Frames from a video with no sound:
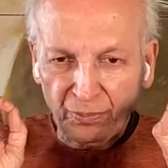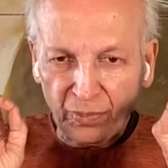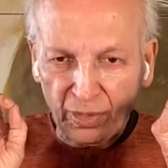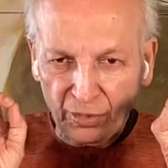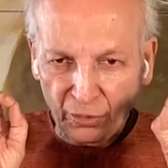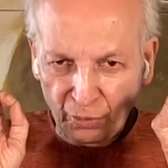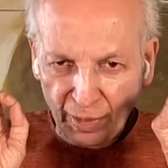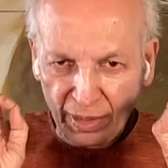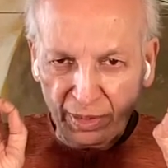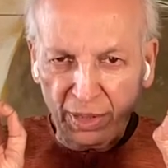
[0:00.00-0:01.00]
This is a
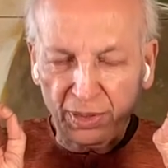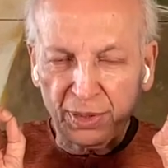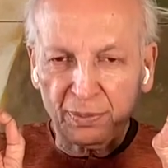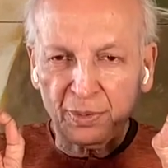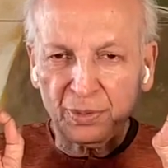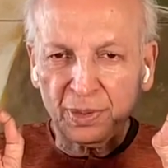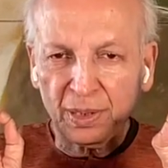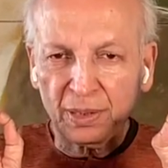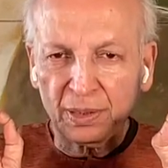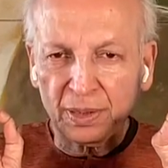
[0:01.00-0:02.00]
meditation mudra,
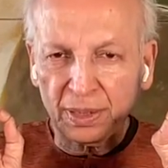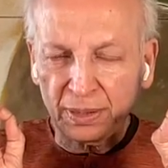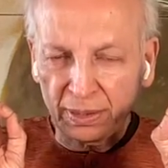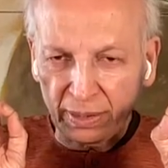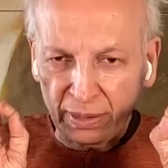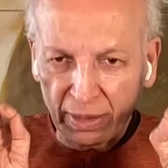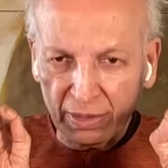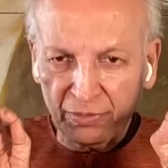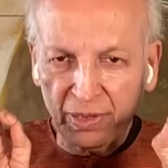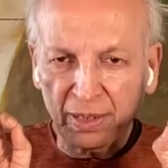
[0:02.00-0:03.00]
touching the index
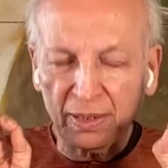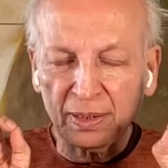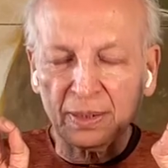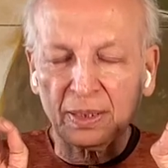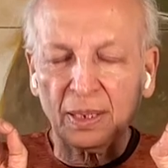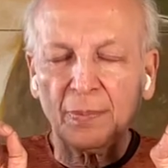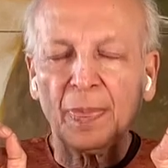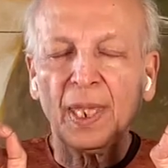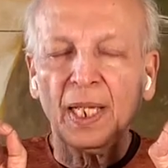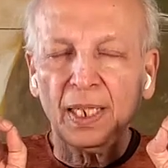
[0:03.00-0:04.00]
finger and thumb.
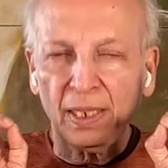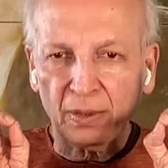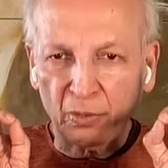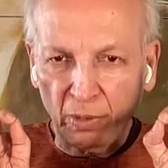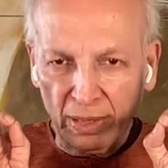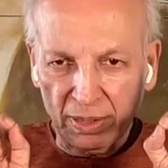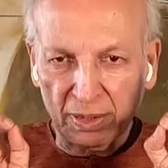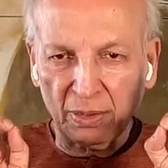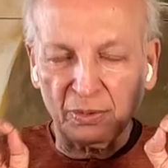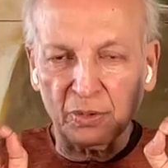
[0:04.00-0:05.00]
It quiets
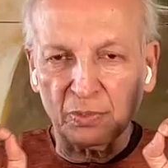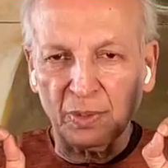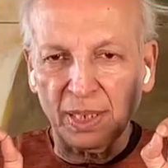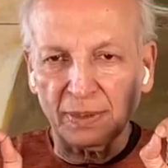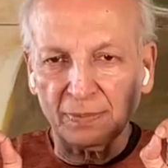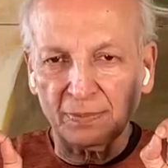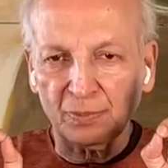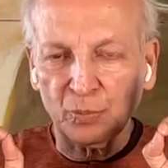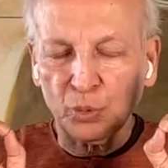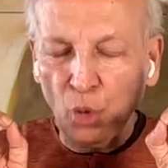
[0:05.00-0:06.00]
down your mind.
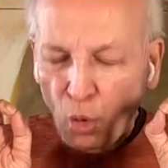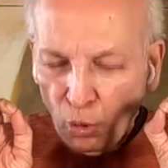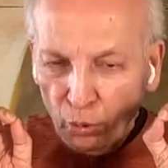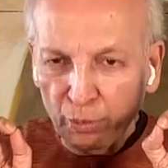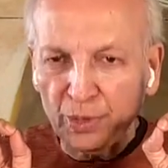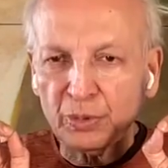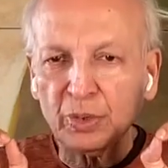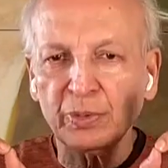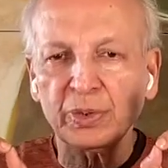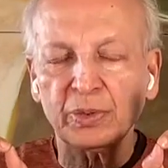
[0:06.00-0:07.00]
So you always do
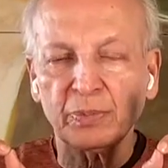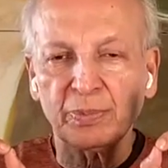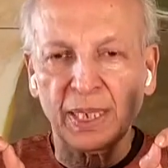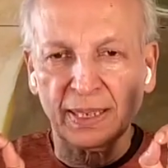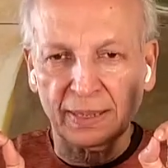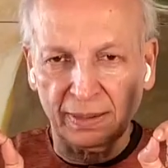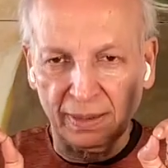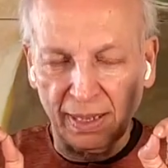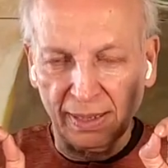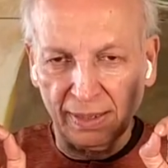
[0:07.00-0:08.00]
our yoga practice
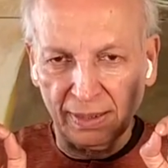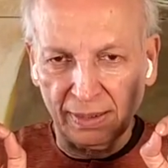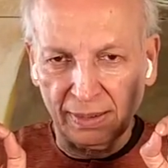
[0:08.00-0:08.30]
like this.